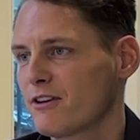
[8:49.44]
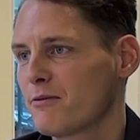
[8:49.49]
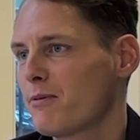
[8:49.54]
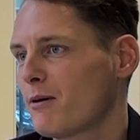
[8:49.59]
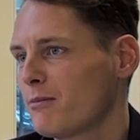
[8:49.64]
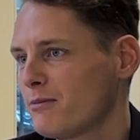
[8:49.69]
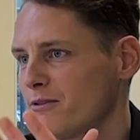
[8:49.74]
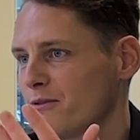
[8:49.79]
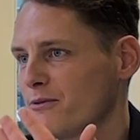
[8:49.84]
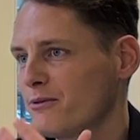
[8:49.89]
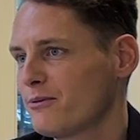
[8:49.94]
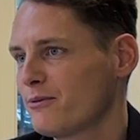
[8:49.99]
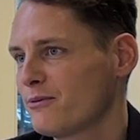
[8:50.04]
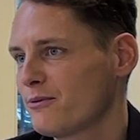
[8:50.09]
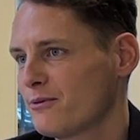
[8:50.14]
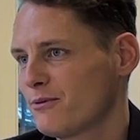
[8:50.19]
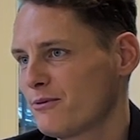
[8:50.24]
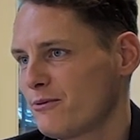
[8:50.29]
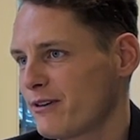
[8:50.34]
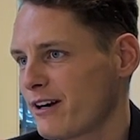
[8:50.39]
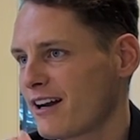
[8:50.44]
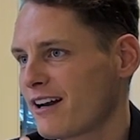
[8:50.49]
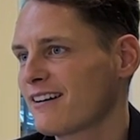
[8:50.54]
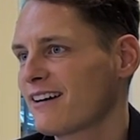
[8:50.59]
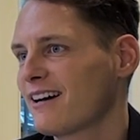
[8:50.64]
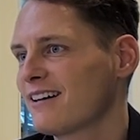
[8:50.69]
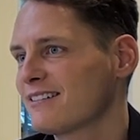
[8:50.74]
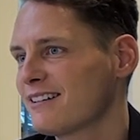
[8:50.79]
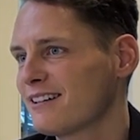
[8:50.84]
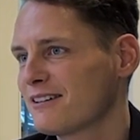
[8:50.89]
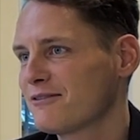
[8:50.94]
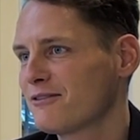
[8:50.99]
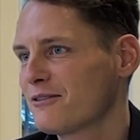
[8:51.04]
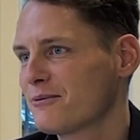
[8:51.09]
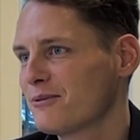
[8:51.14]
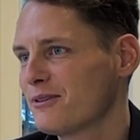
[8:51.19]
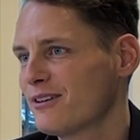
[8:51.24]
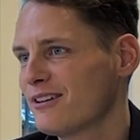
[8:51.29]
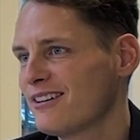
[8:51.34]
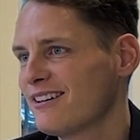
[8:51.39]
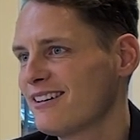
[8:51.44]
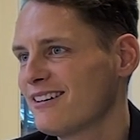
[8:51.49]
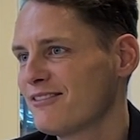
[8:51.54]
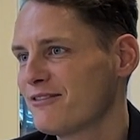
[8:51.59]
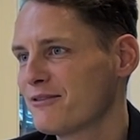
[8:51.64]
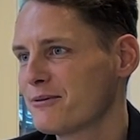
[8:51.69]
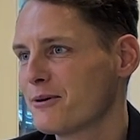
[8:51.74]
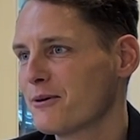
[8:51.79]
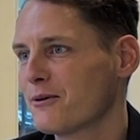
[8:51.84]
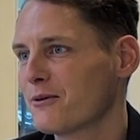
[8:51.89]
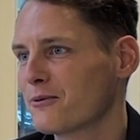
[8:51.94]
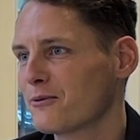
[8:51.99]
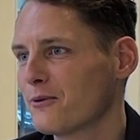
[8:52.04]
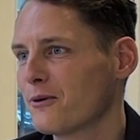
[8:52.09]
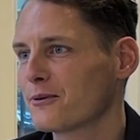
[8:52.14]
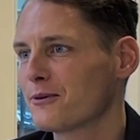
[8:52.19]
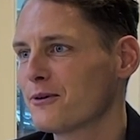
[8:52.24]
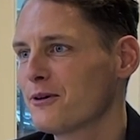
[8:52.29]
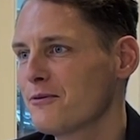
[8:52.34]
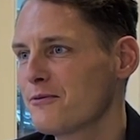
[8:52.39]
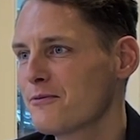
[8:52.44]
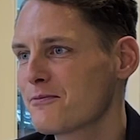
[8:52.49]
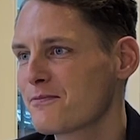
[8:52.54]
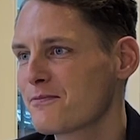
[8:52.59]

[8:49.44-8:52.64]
You probably recognize that from your own wardrobe.